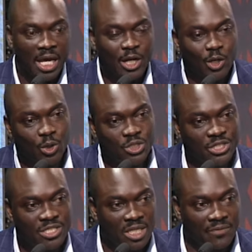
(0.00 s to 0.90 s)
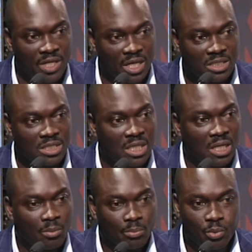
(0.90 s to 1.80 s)
and not just giving us
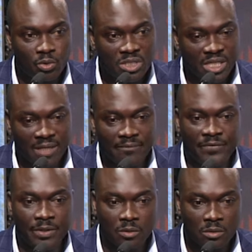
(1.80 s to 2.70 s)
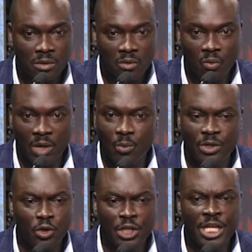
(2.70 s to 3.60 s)
boots in the field where we
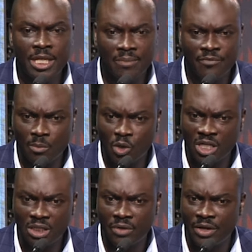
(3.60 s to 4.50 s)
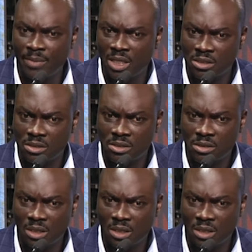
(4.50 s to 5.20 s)
don't need them for more than three months.